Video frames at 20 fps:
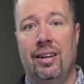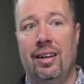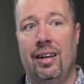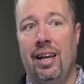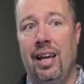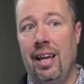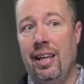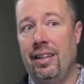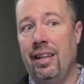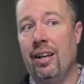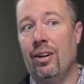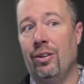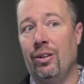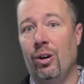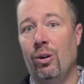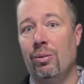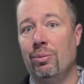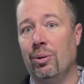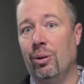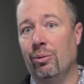And they don't
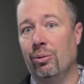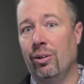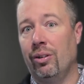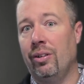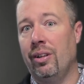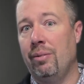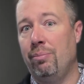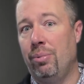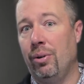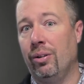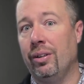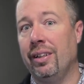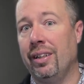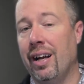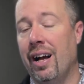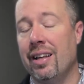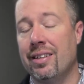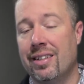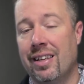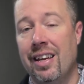know, but we're really building
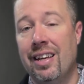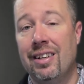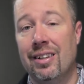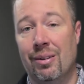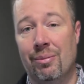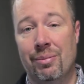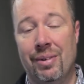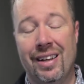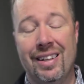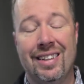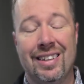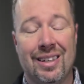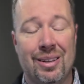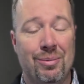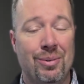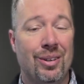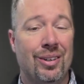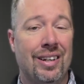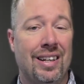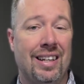God's kingdom in the
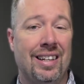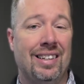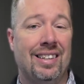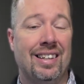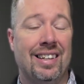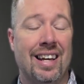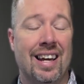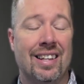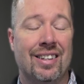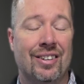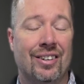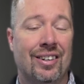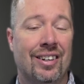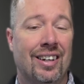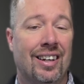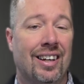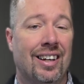community together.